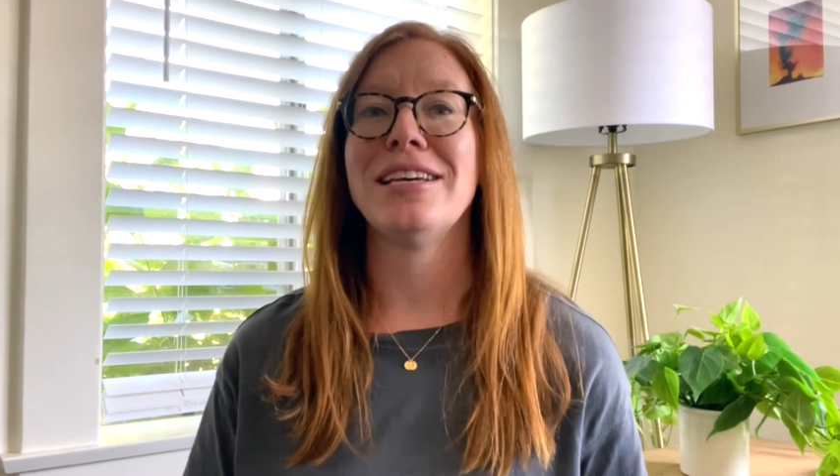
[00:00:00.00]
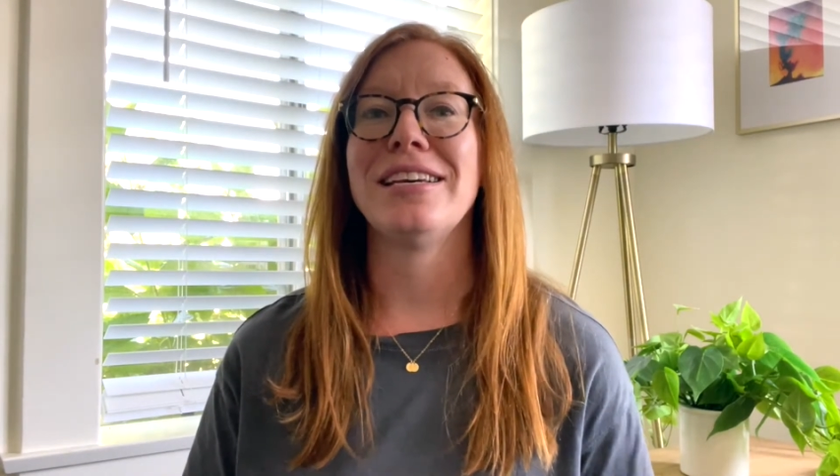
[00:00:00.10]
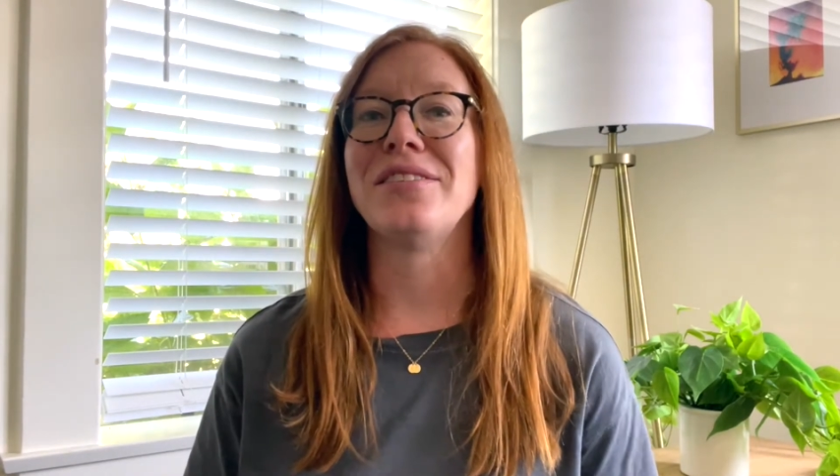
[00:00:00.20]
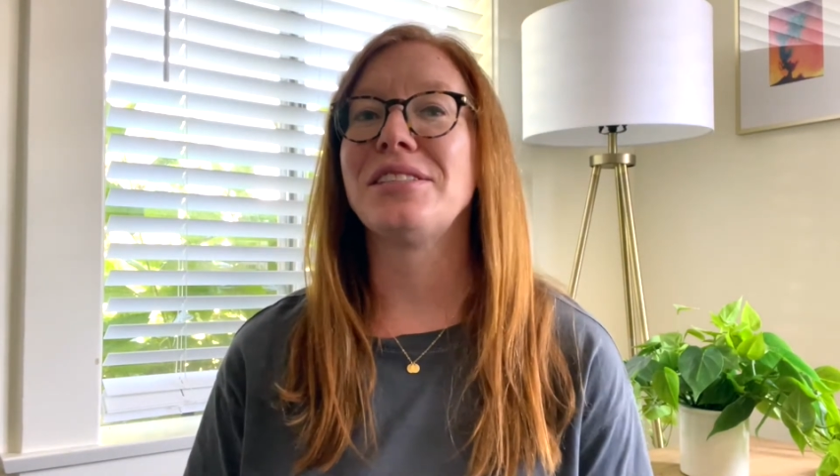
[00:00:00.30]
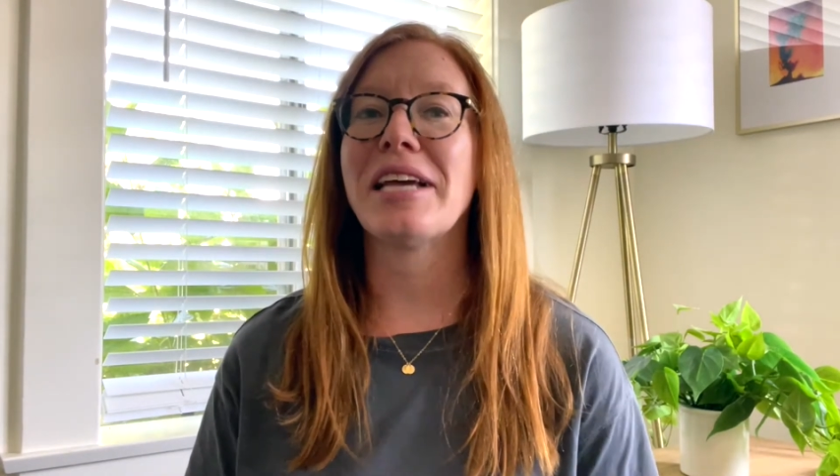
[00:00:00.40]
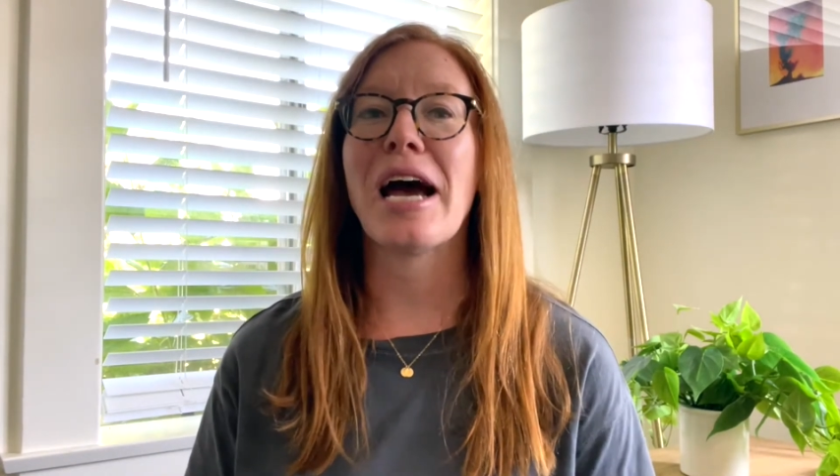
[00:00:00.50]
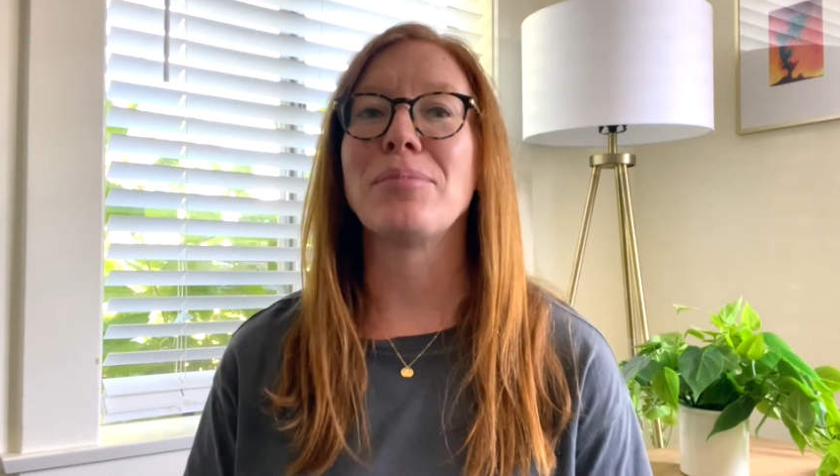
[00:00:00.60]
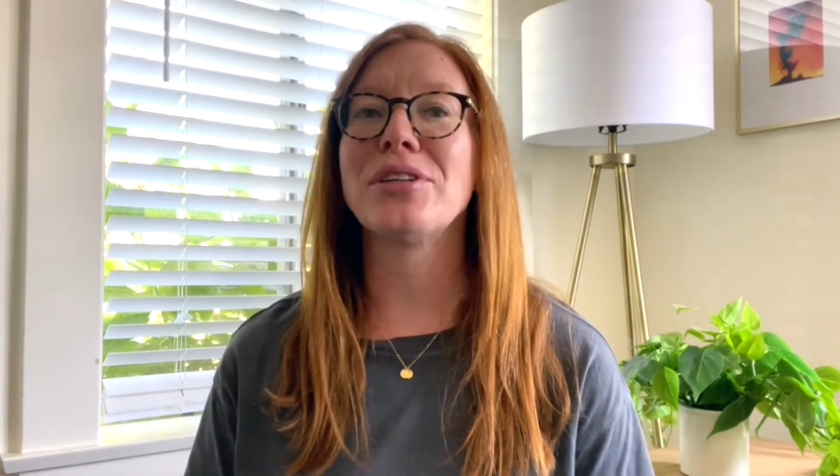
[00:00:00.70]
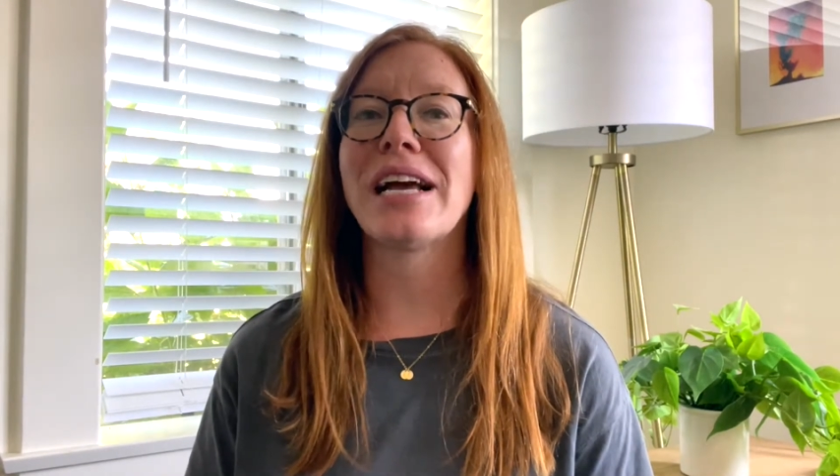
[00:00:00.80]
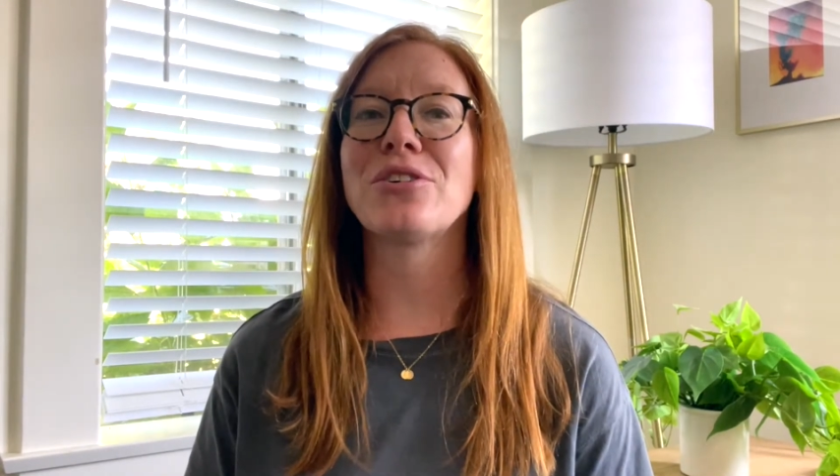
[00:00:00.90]
in the
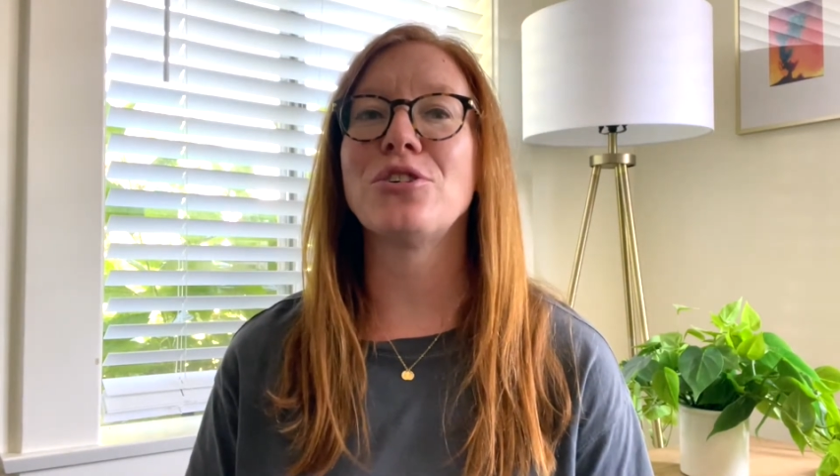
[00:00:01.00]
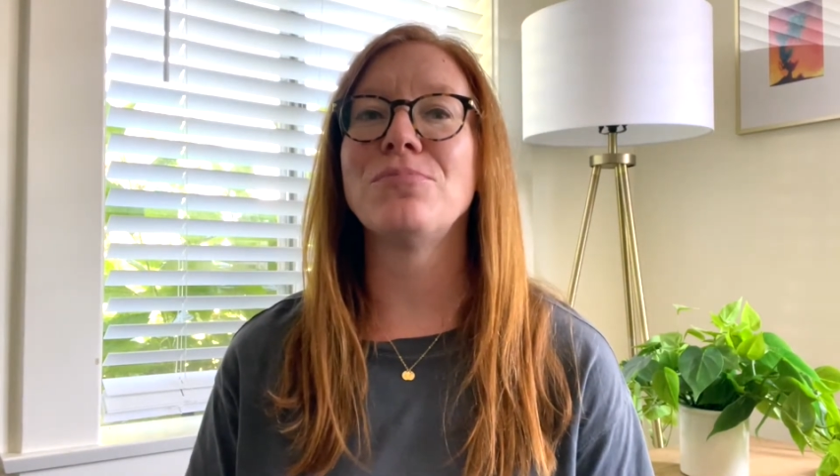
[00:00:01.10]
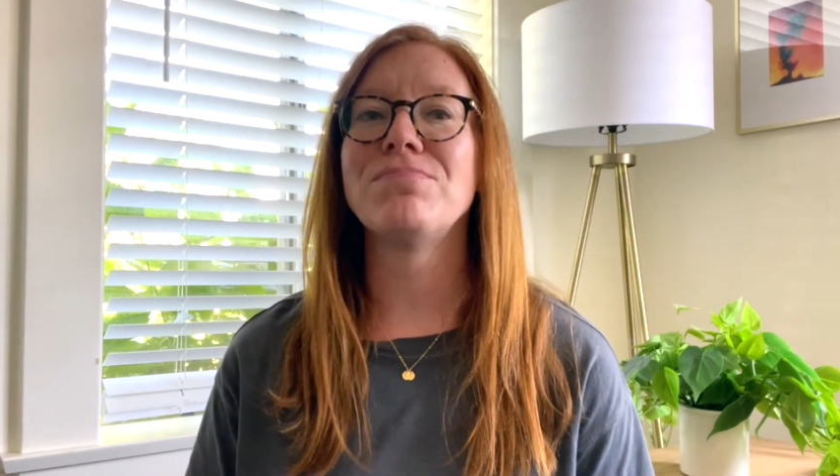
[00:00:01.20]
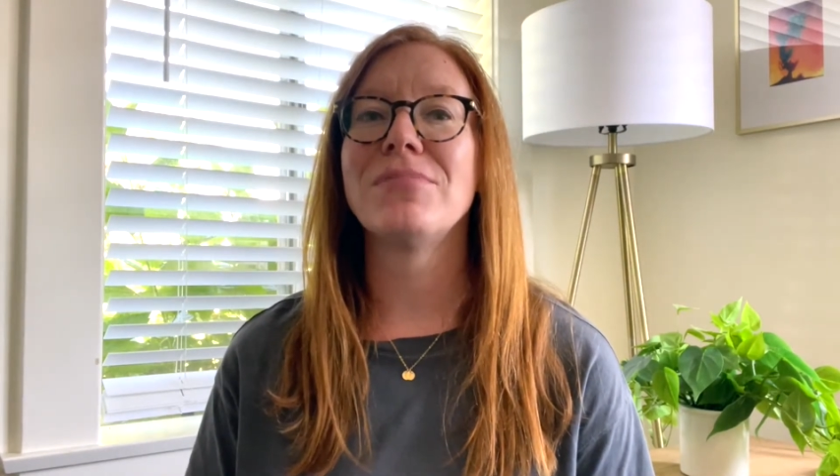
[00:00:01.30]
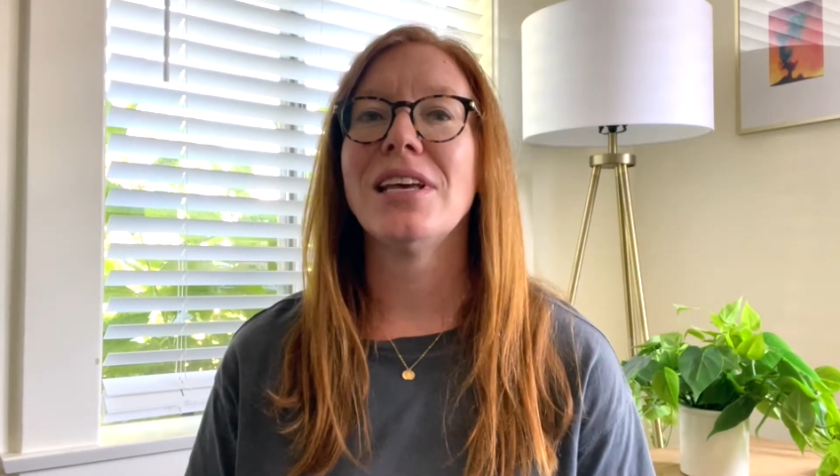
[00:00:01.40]
tabernacle.